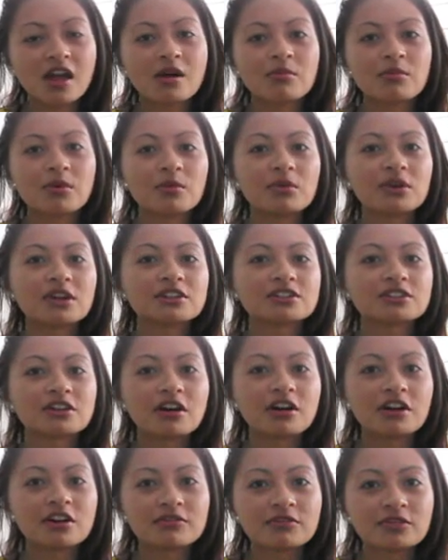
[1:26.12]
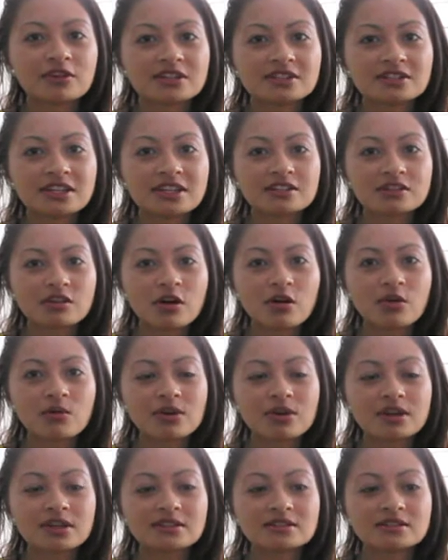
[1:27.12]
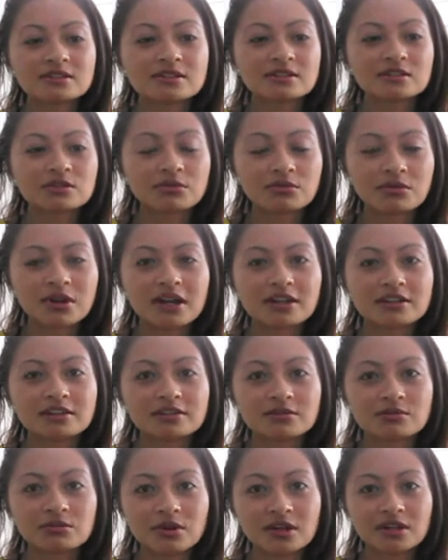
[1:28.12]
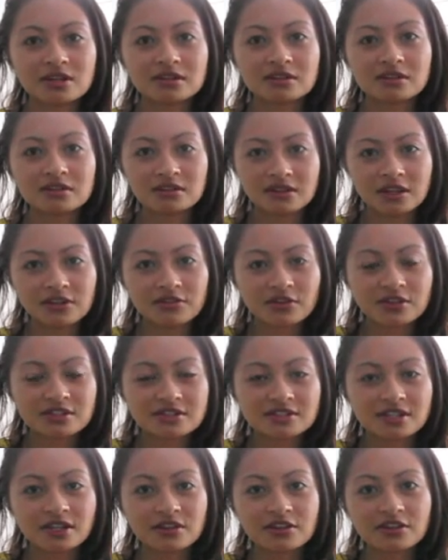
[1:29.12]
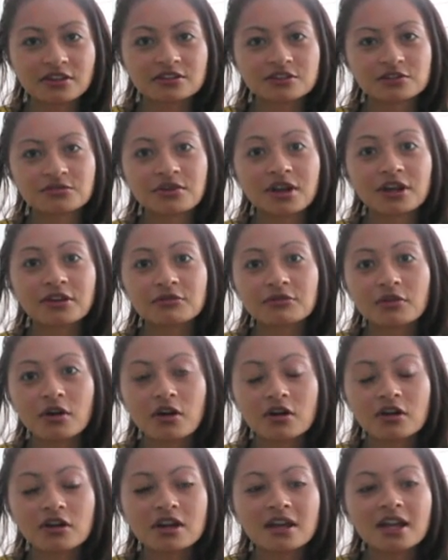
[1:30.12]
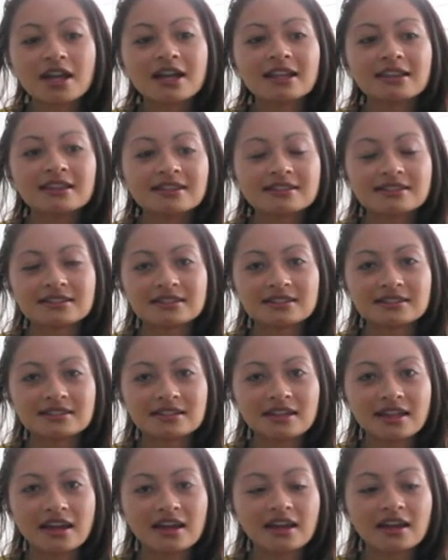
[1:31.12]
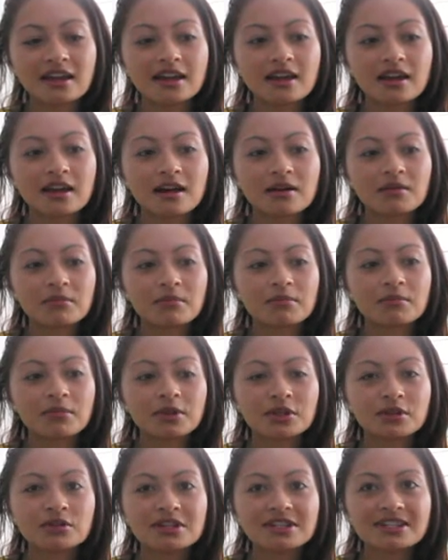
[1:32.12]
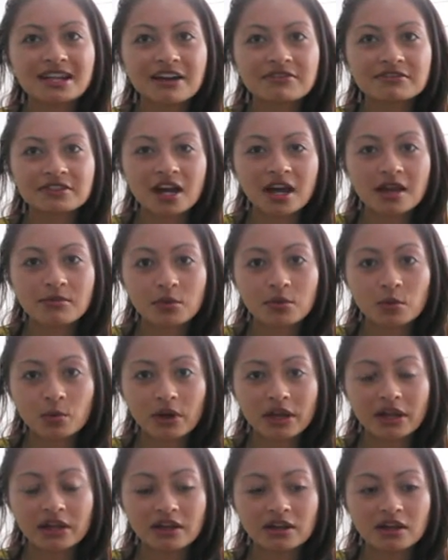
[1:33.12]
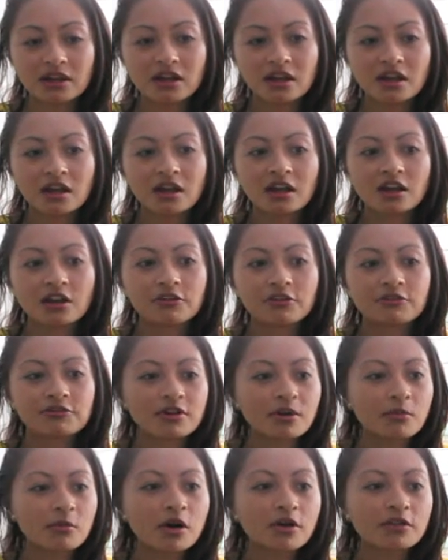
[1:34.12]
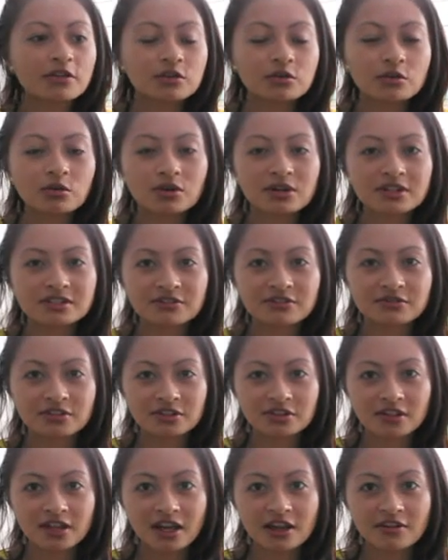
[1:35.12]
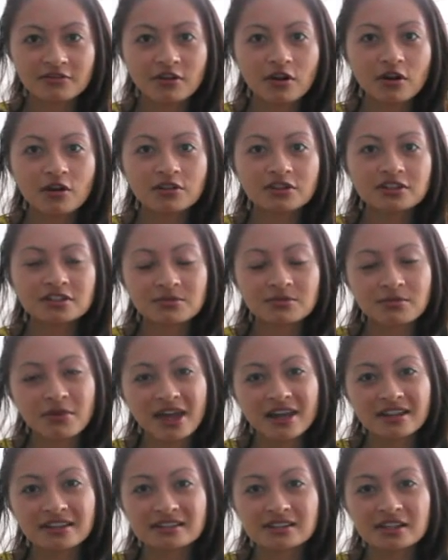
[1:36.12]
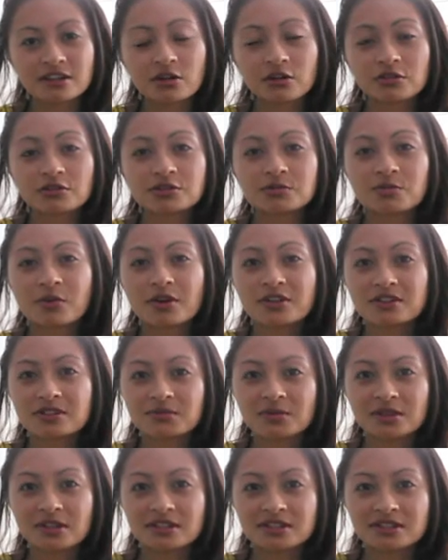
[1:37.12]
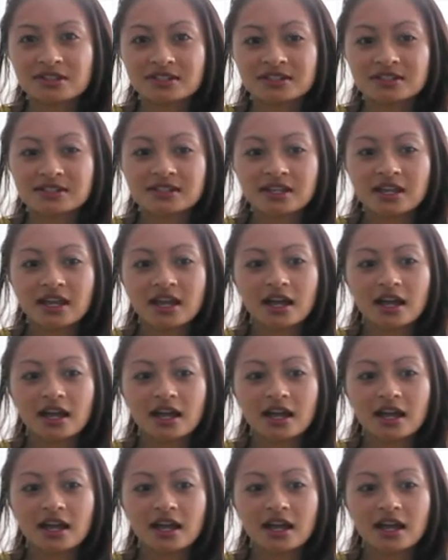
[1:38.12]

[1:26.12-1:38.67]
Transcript: But when it's your heart voice, it's always the right one. If you could say it, there's a right and wrong, listening to that. But you need to have time away from all the noise of your life, all the demands and all the responsibilities.